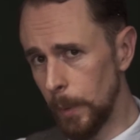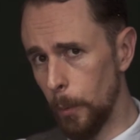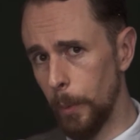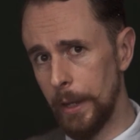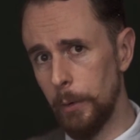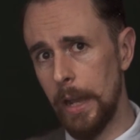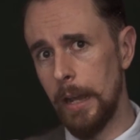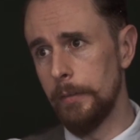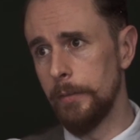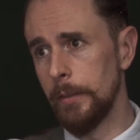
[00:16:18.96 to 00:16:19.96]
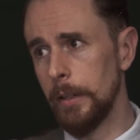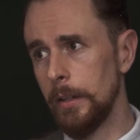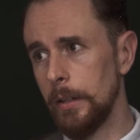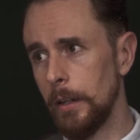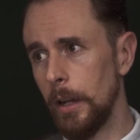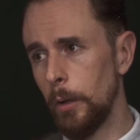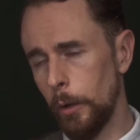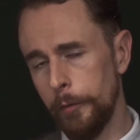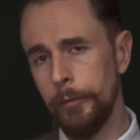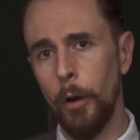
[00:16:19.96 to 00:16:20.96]
where you have a lot
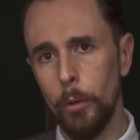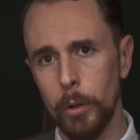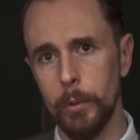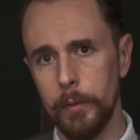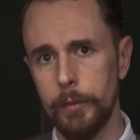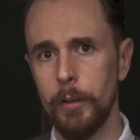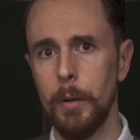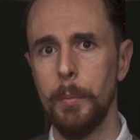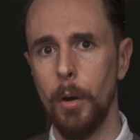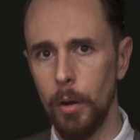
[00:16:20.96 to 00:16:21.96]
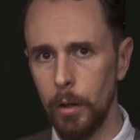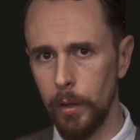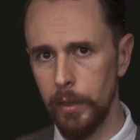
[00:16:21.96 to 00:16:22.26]
of photos from all